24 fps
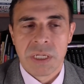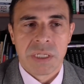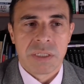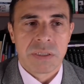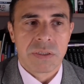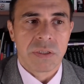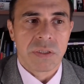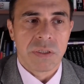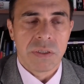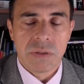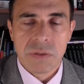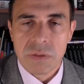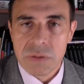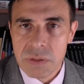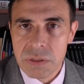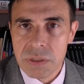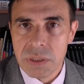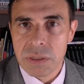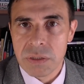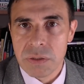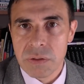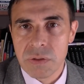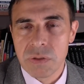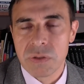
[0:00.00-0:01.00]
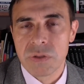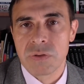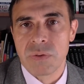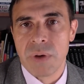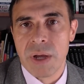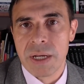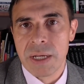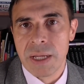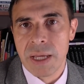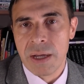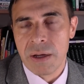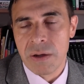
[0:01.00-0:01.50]
to use the news
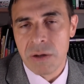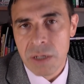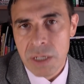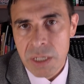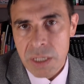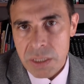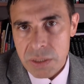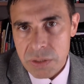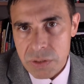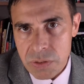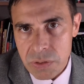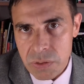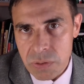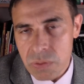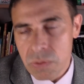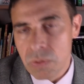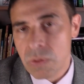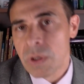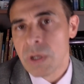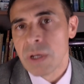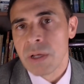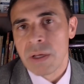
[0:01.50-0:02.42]
right now to